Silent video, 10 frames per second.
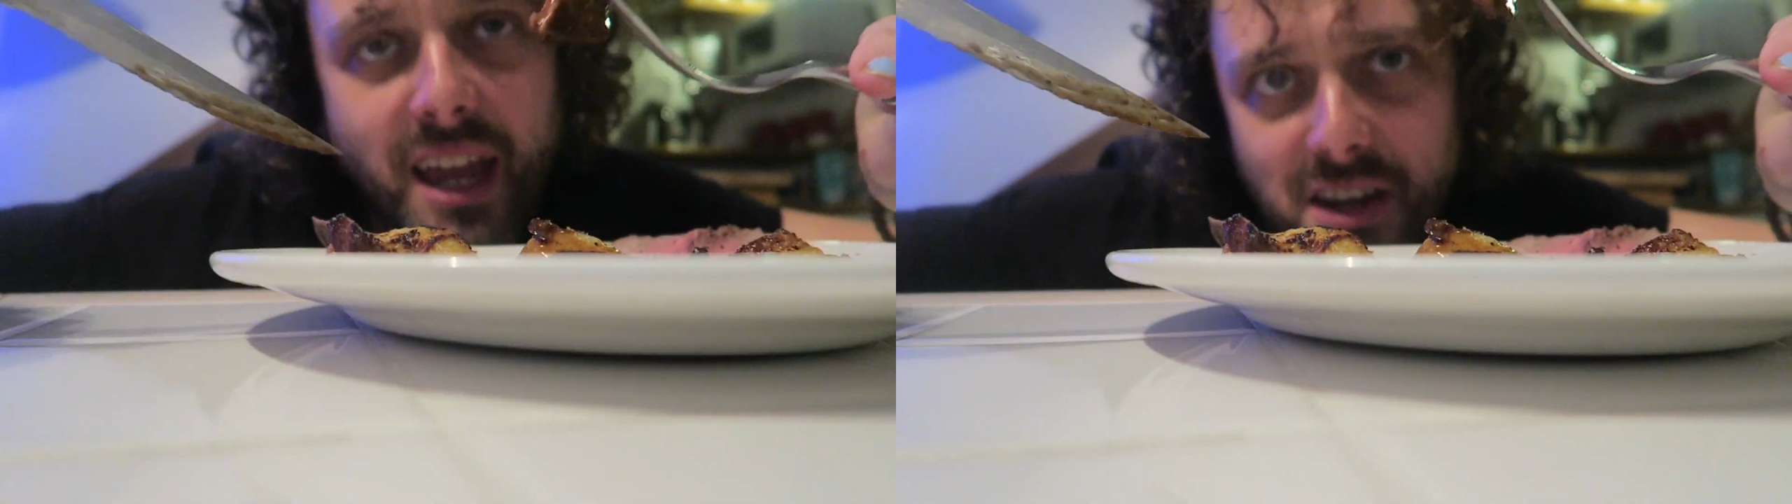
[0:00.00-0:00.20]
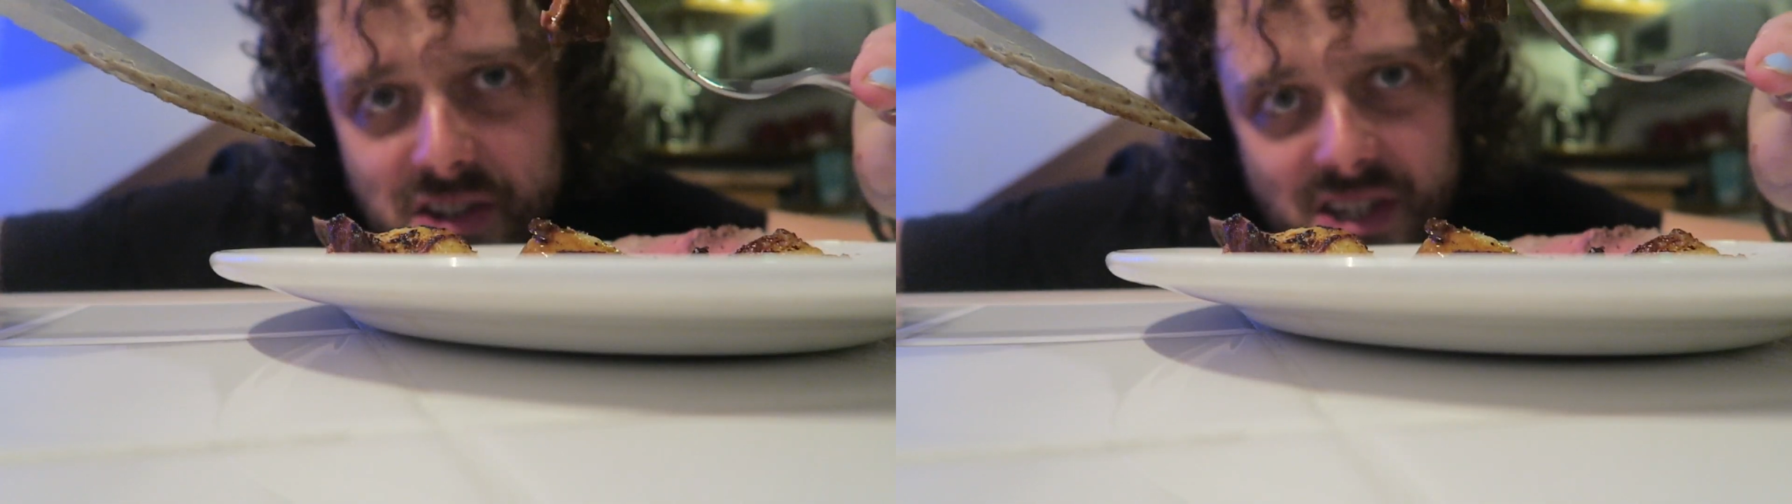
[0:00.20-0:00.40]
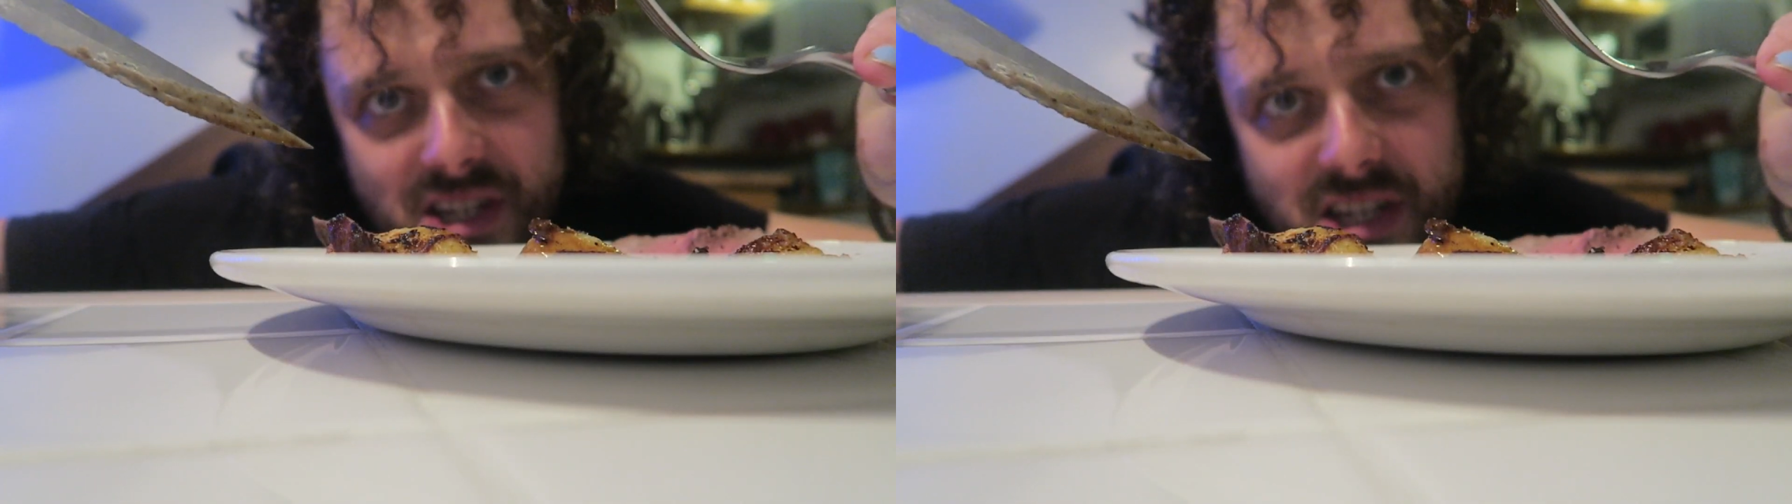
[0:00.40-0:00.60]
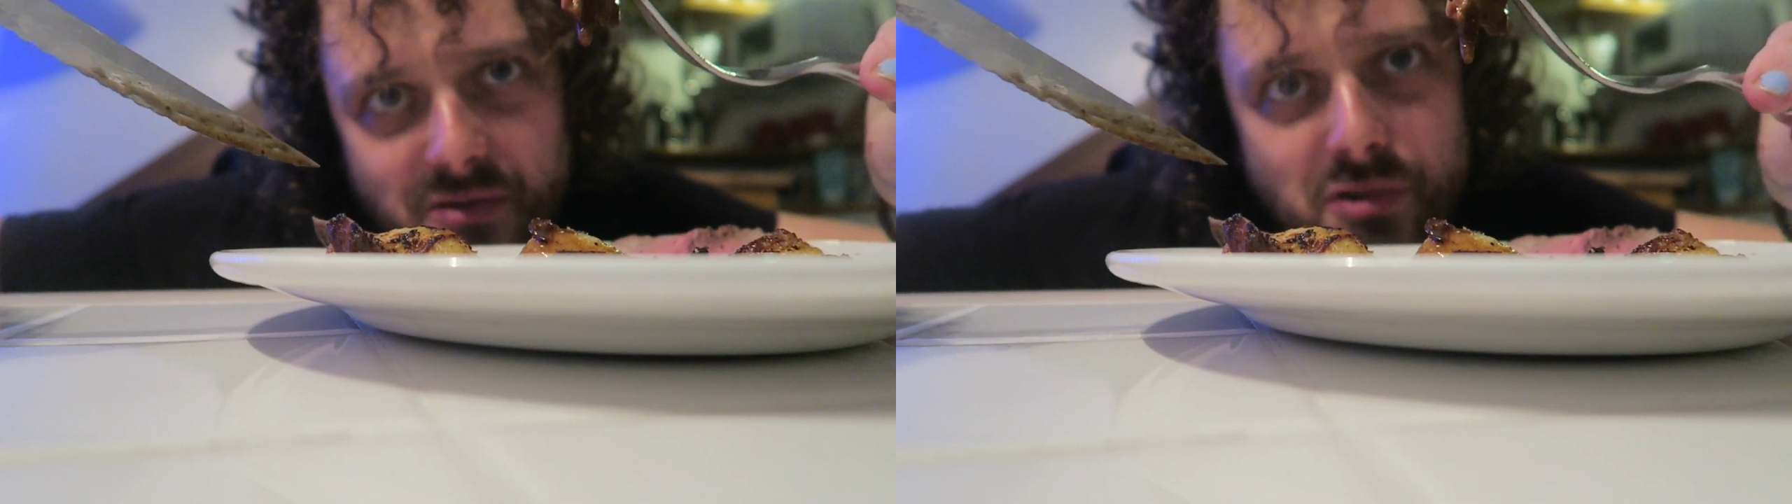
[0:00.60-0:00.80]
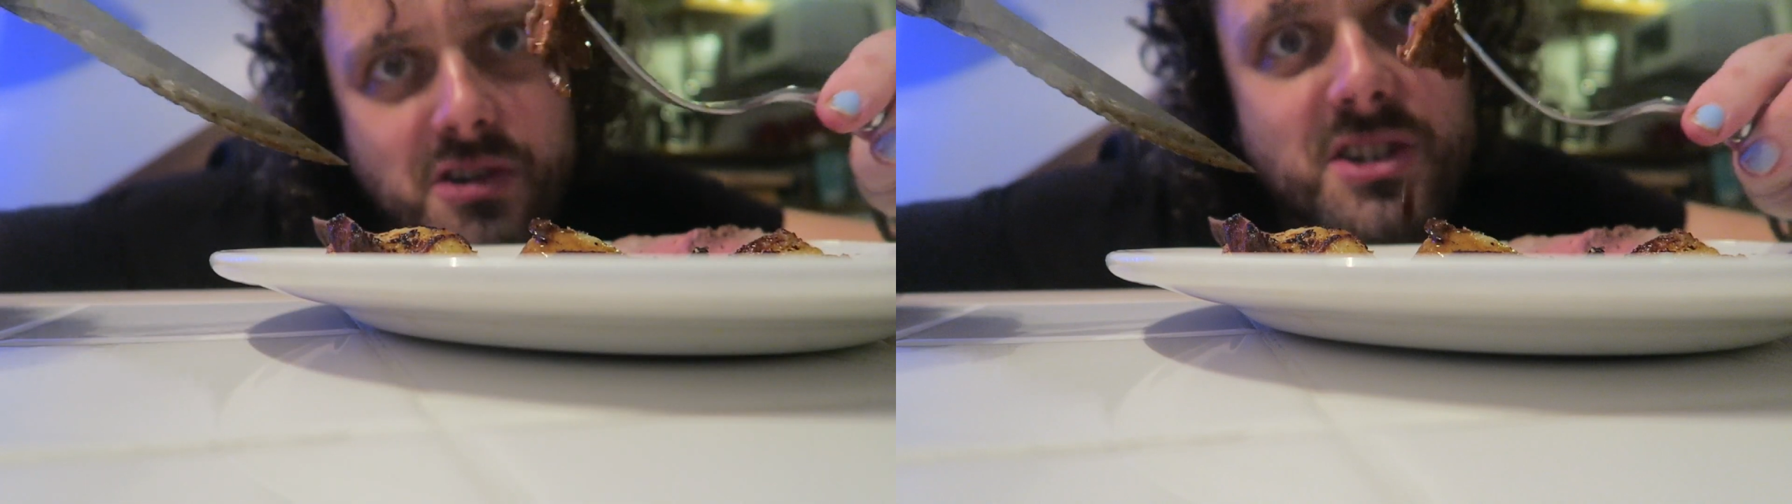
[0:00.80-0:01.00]
Ages since
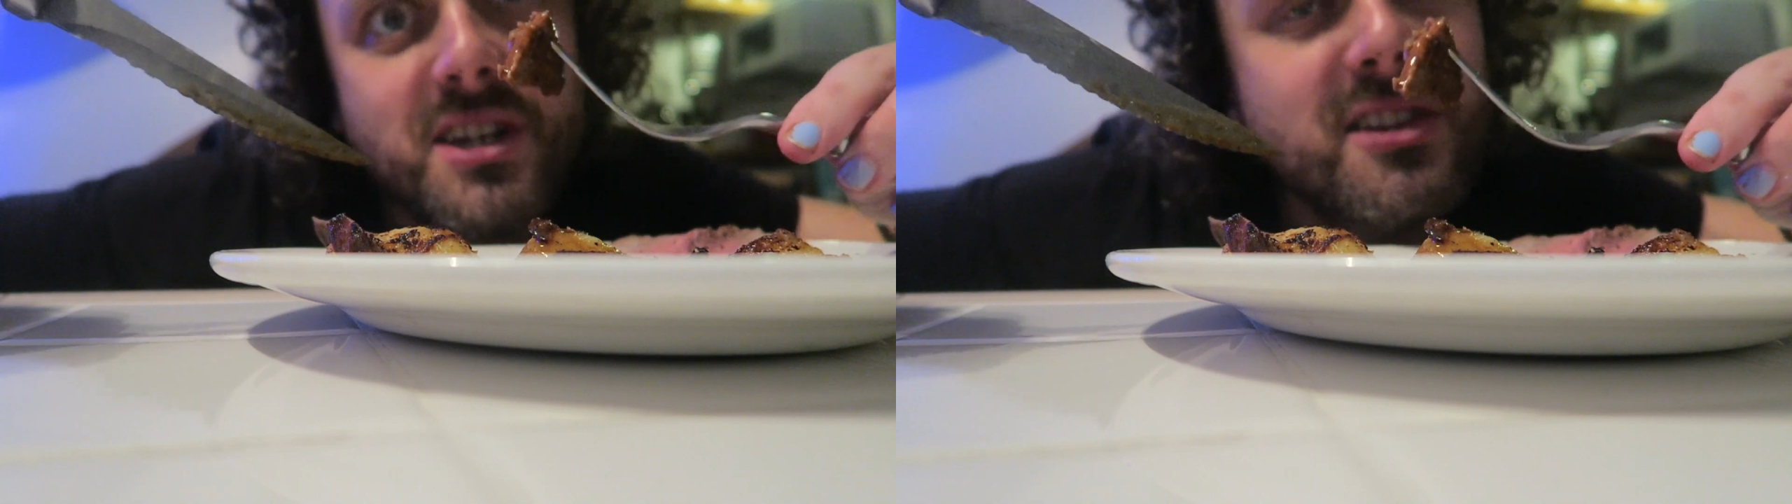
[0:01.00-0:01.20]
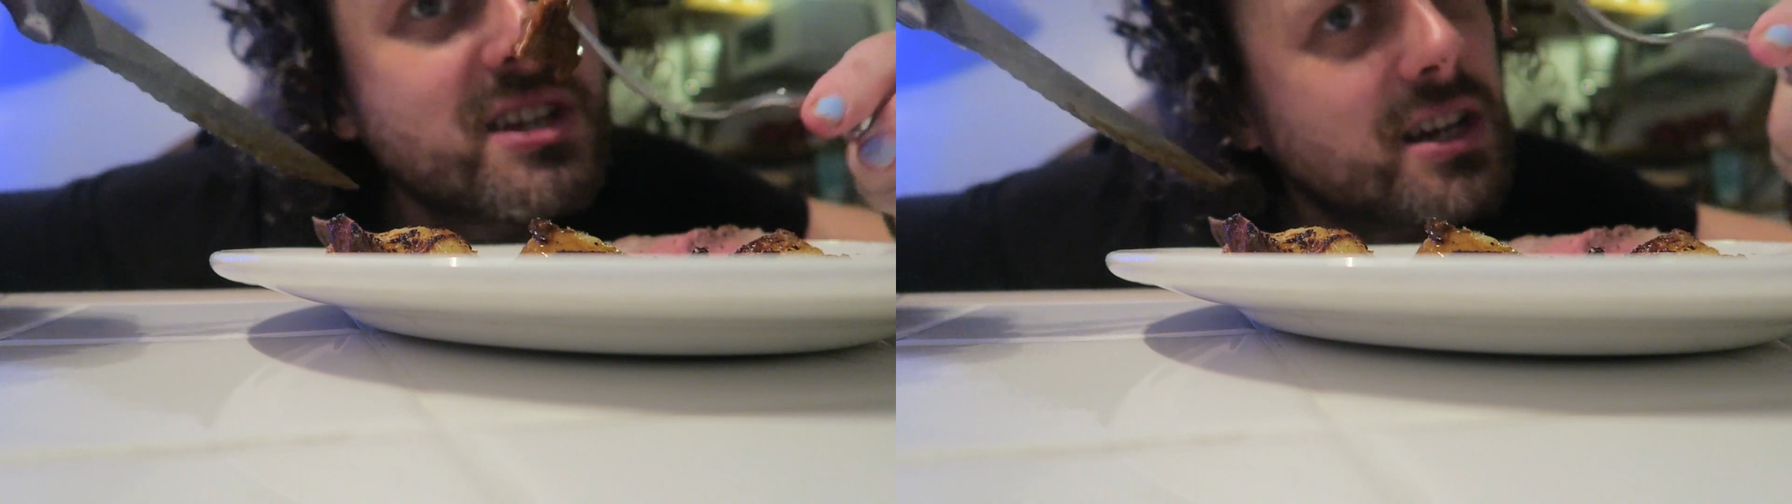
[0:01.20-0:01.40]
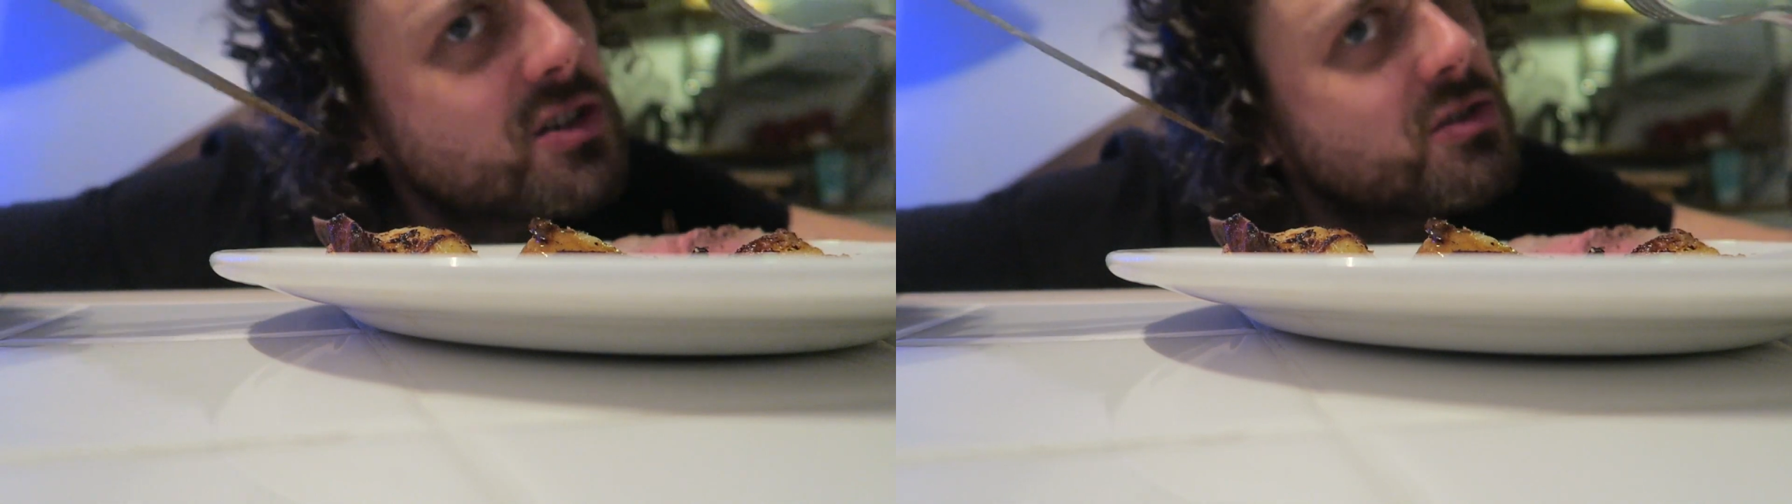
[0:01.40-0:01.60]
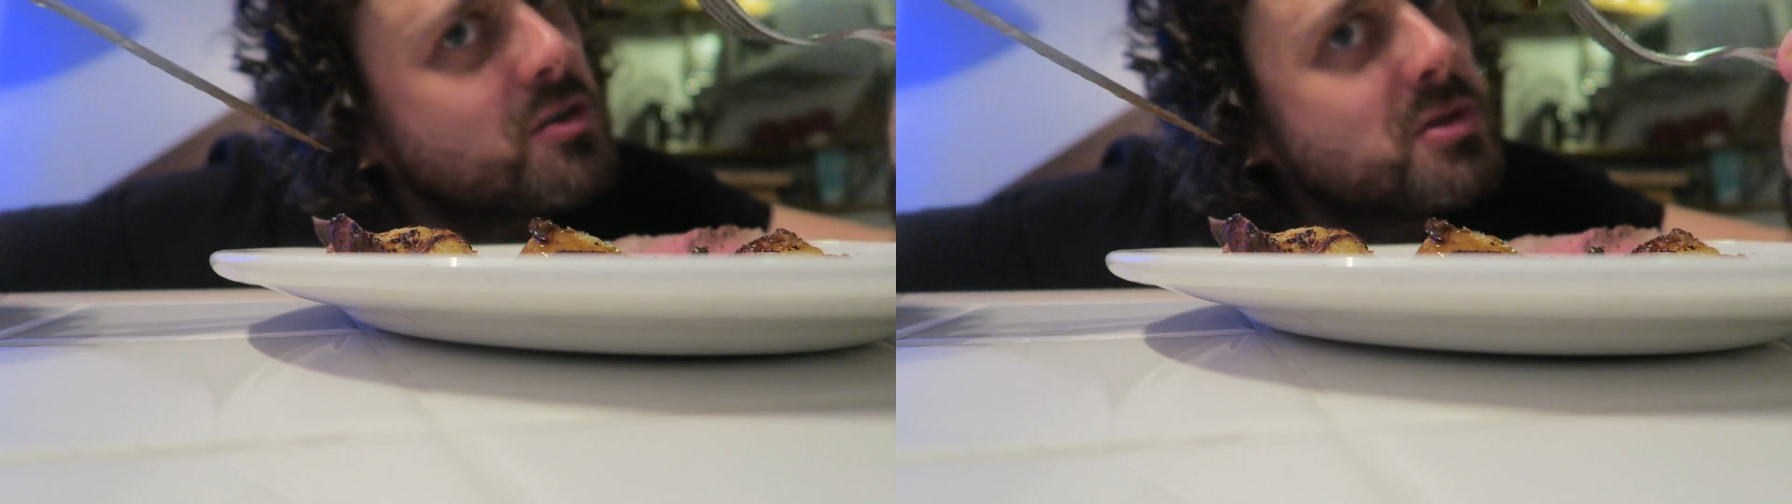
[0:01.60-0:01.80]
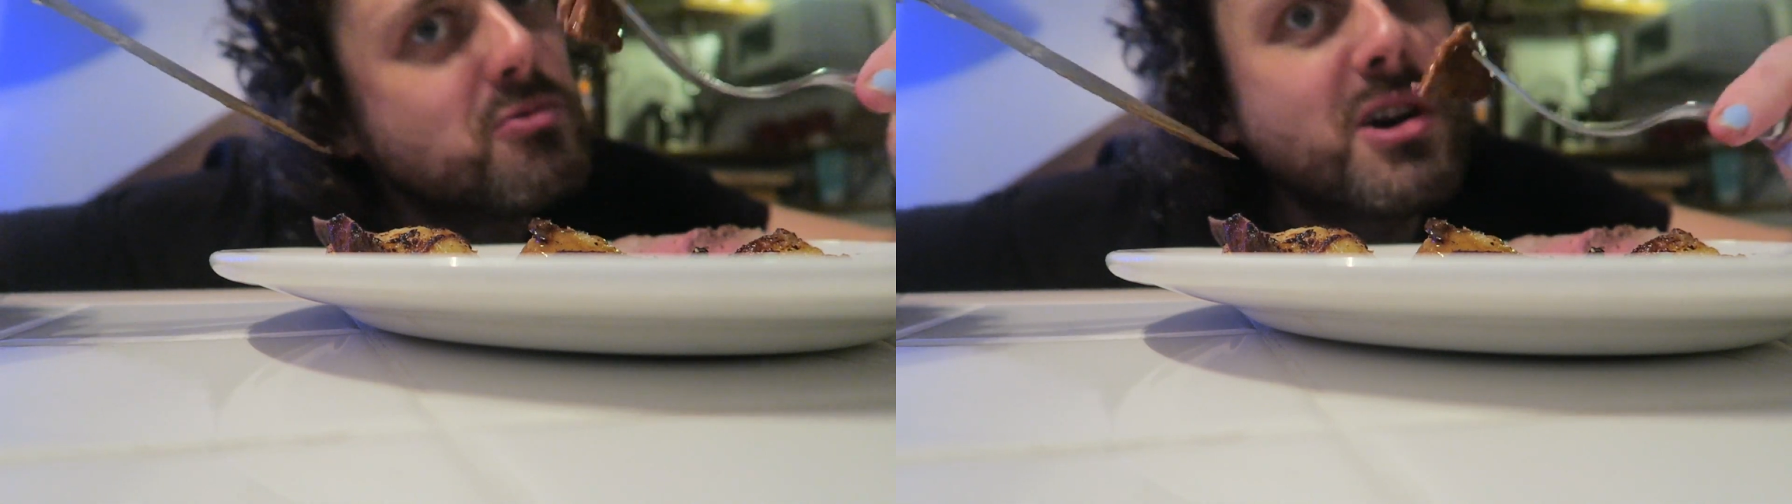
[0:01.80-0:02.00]
I've roasted anything. I don't normally